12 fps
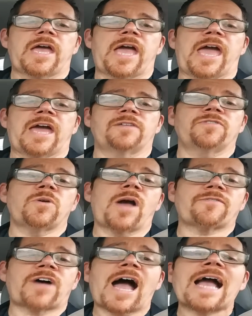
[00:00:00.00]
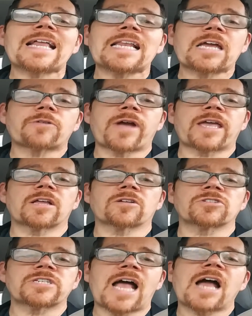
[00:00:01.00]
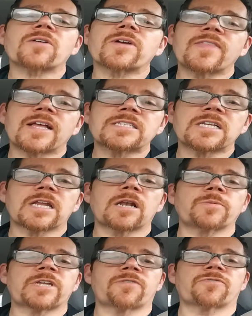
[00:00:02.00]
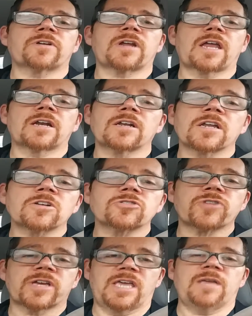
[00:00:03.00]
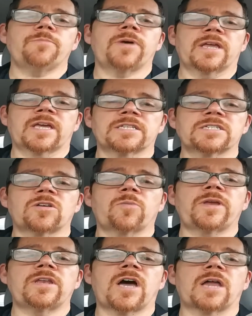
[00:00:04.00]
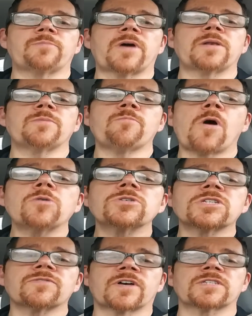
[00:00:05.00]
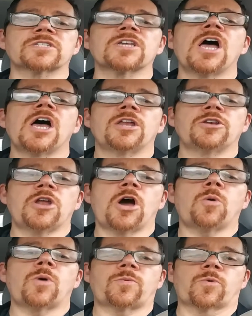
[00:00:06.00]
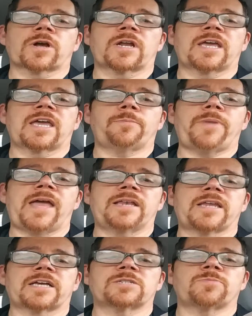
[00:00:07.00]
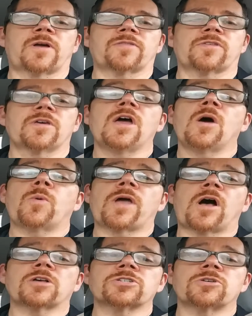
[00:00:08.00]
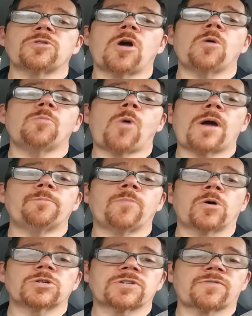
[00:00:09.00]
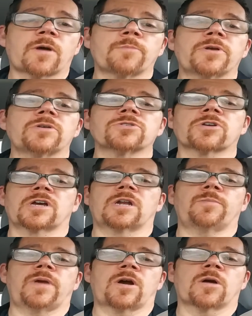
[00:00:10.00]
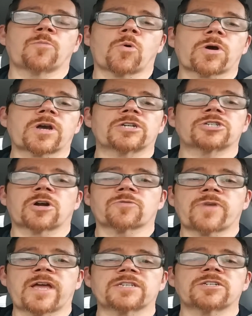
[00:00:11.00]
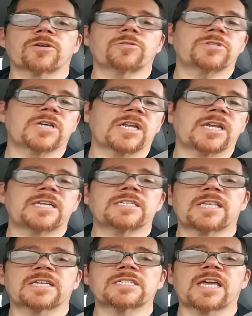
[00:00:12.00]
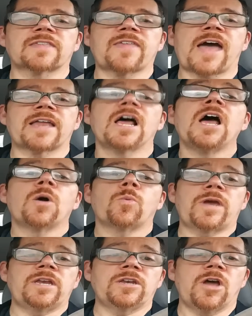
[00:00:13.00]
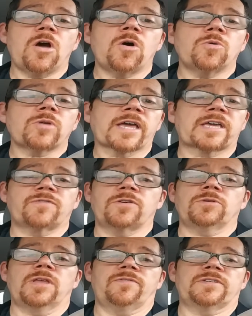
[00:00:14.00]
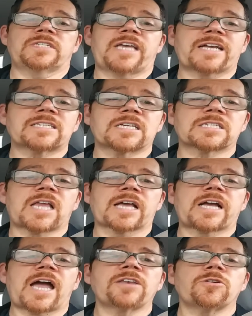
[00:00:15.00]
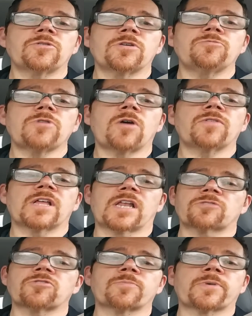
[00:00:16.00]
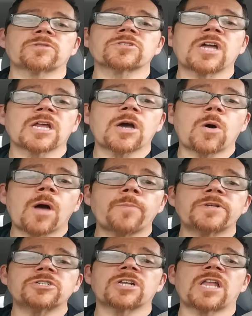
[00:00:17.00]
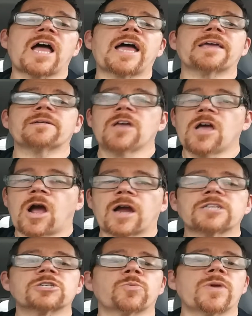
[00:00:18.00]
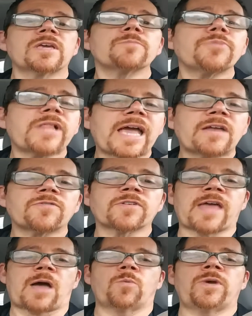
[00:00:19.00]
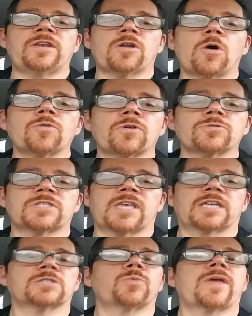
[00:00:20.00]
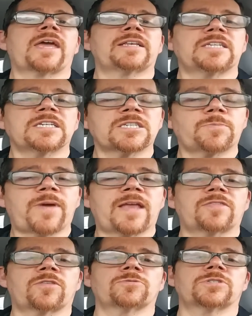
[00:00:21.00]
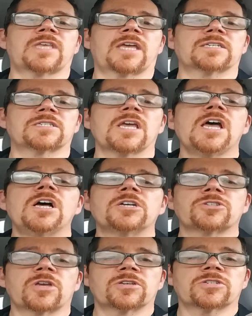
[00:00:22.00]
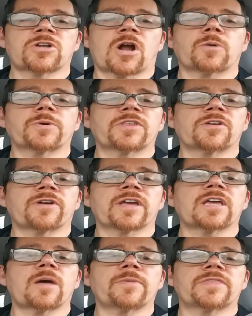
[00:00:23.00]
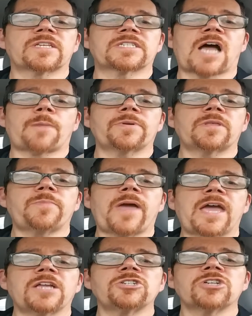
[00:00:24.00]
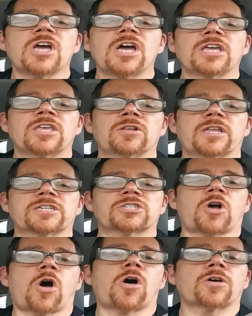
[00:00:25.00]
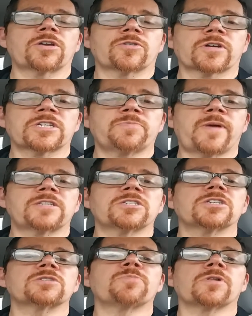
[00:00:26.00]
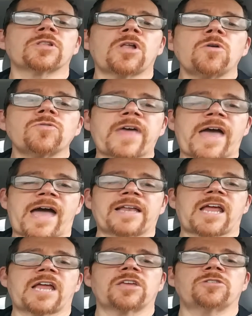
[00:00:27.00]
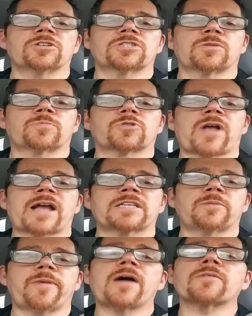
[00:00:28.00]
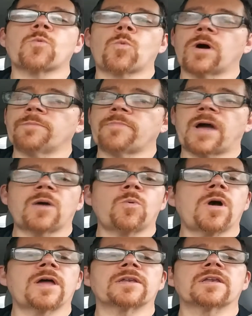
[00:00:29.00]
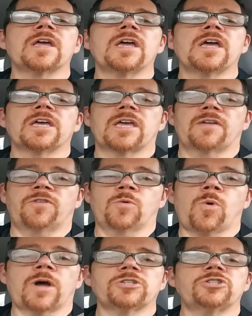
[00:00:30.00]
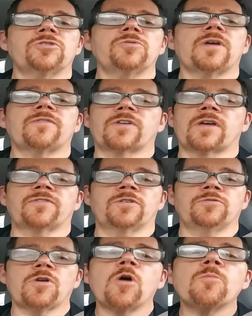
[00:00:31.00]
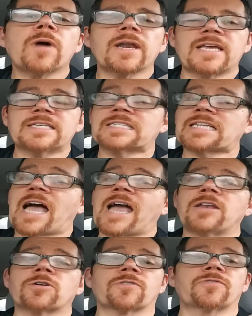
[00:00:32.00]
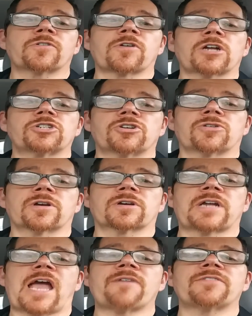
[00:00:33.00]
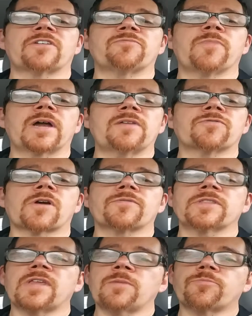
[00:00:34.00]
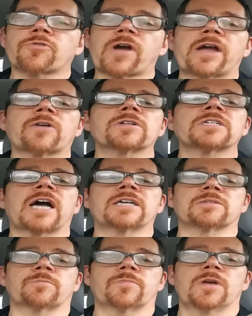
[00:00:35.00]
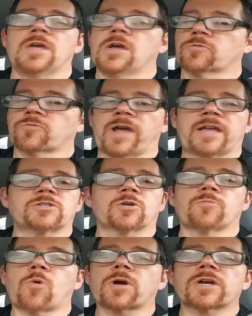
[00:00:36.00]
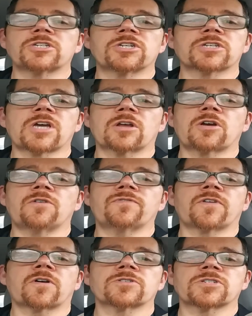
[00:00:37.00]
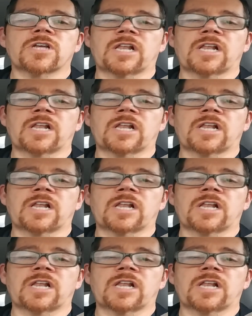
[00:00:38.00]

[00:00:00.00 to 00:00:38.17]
And if you have a highly irregular salary, that's a little different and a little tricky, but it can still be done. But most of us know what we're going to get paid next month. We also know what most of our bills are going to be, our mortgage, our rent, our utilities, things like that. We know, like if you live in Texas like I do, you know the electric bill is going to go up in July. All right, so we can plan for that. We know those things. We anticipate those things. So you start with your income at the top of the page. You list all your expenses below that, and you just subtract them out one by one. If you want to, if, if you know money's tight or if you're not sure you're going to have enough money for everything, prioritize them. Rent or mortgage is going to go first.